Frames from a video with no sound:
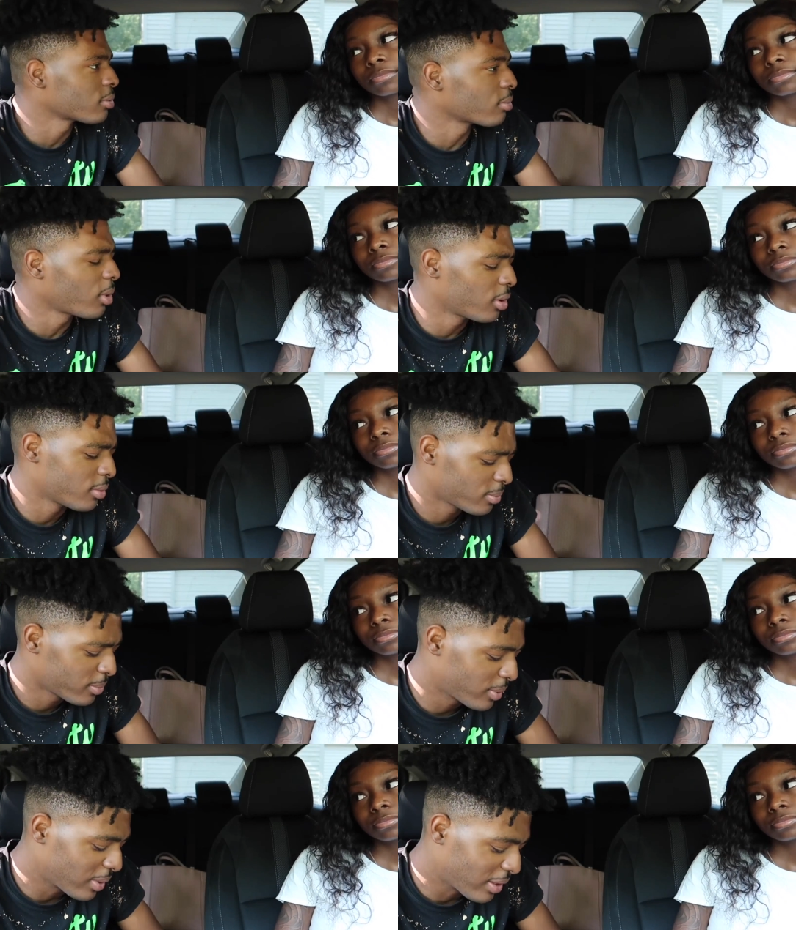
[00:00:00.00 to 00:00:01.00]
Speaker 1: But,
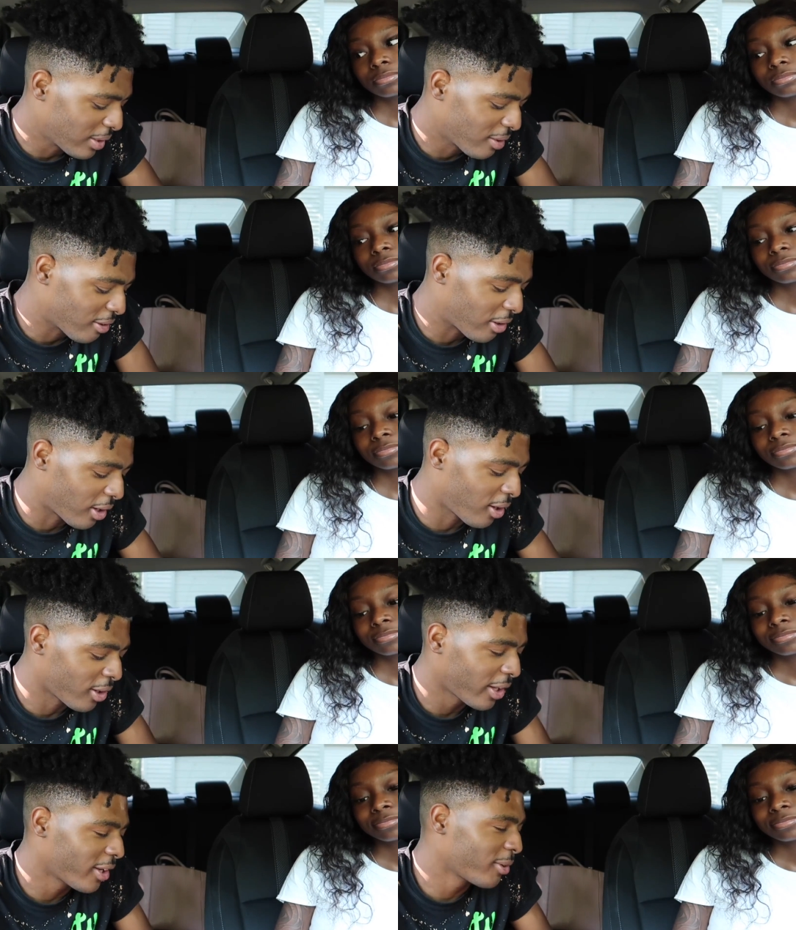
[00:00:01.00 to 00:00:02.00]
and I
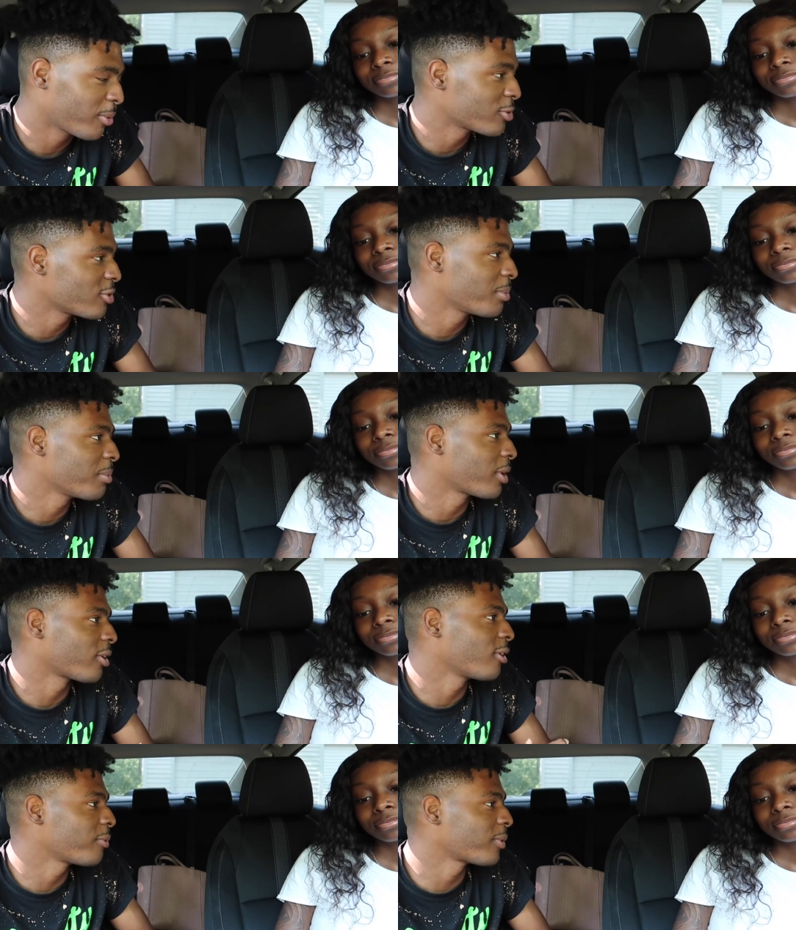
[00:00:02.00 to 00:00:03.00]
kind of want you to be my
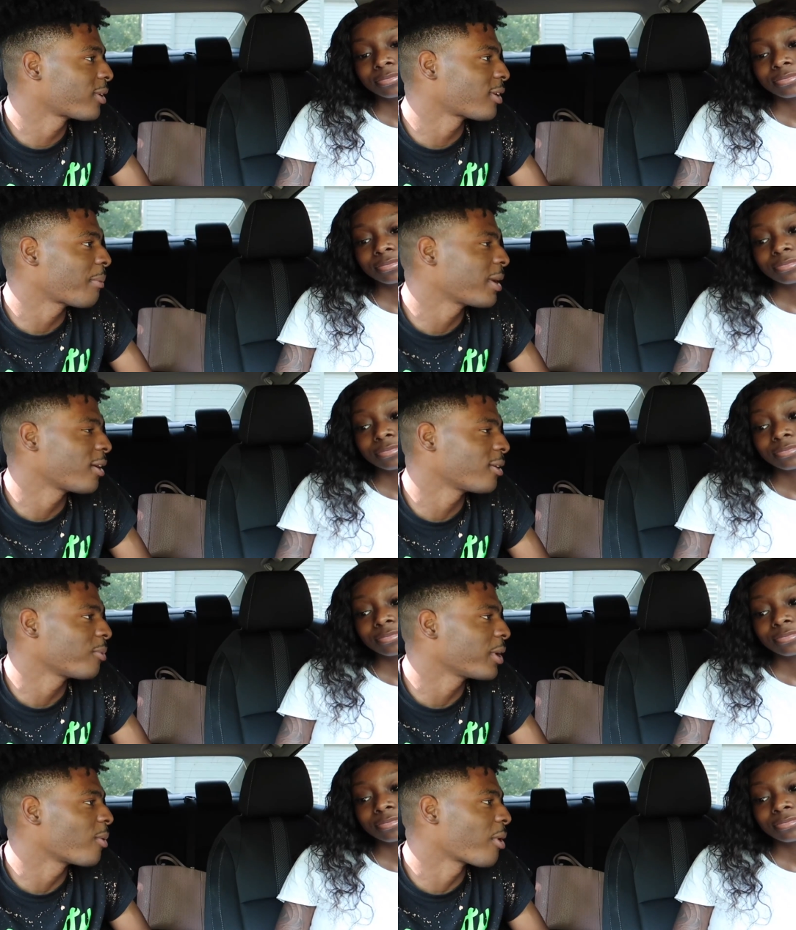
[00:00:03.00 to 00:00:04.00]
girlfriend. I mean,
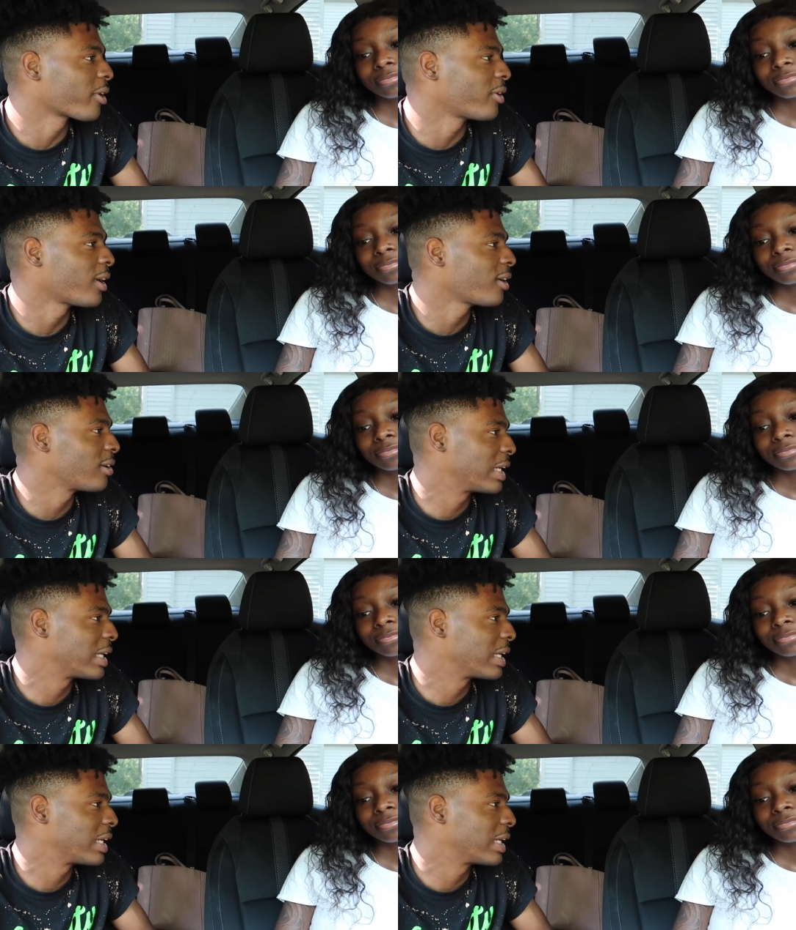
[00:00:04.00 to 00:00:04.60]
we could work on that.